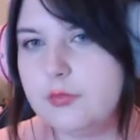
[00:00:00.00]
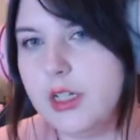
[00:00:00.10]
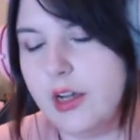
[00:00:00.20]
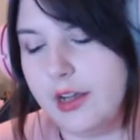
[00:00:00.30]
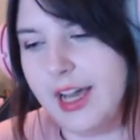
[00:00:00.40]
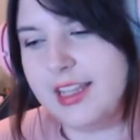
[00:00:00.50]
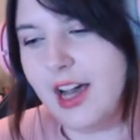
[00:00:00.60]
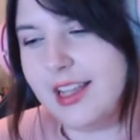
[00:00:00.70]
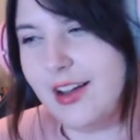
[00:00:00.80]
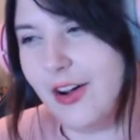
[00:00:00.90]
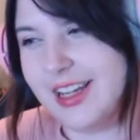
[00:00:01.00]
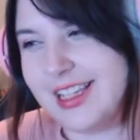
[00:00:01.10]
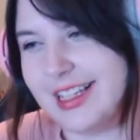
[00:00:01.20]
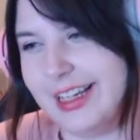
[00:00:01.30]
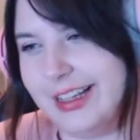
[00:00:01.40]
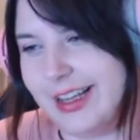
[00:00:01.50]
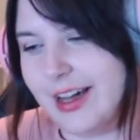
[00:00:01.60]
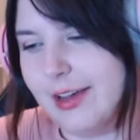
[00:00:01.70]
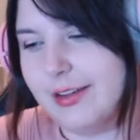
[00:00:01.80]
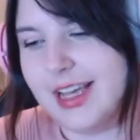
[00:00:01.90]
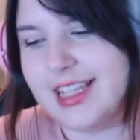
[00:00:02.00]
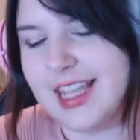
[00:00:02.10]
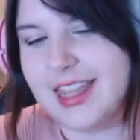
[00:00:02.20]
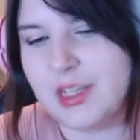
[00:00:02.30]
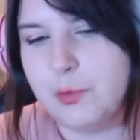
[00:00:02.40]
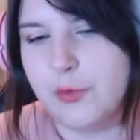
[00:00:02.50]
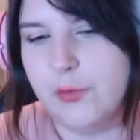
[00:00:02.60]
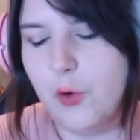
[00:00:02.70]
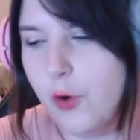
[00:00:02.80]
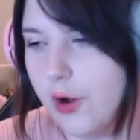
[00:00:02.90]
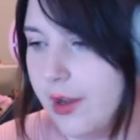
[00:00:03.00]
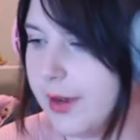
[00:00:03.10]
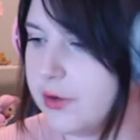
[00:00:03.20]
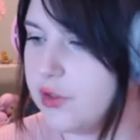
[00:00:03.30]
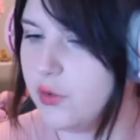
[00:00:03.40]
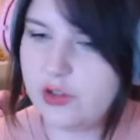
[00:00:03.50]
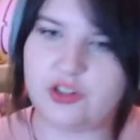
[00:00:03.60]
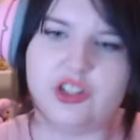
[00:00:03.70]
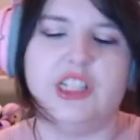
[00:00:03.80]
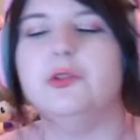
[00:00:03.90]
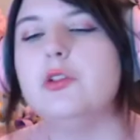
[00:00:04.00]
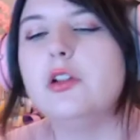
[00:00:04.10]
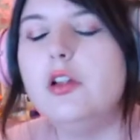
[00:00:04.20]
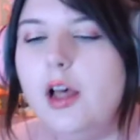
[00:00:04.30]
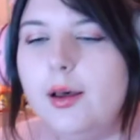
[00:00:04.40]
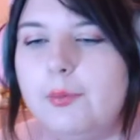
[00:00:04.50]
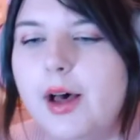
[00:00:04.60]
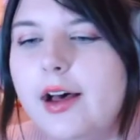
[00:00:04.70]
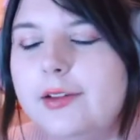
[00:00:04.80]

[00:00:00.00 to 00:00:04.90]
Oh, I, I honestly, like, I, I said this before about Sword and Shield, but